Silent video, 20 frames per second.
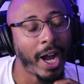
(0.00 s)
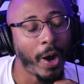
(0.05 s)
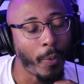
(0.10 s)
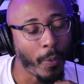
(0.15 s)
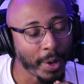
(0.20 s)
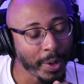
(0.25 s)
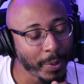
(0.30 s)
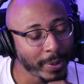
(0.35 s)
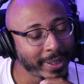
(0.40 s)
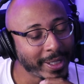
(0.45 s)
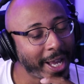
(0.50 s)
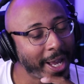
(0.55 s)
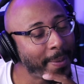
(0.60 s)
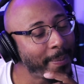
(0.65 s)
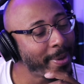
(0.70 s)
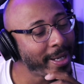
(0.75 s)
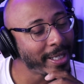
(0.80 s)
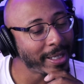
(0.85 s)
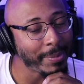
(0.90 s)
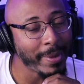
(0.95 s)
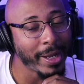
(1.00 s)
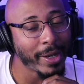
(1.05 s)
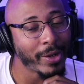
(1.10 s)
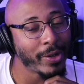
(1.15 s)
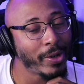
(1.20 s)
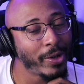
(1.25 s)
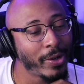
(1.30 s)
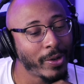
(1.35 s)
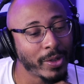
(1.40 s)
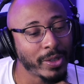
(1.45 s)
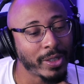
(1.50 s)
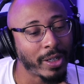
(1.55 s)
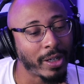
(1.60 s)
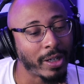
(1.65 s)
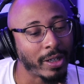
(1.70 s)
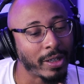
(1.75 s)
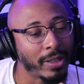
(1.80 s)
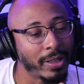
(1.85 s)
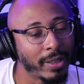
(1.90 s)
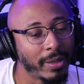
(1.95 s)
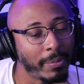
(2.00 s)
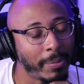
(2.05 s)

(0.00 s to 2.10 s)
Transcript: I wonder what that means. I'm not gonna hold y'all.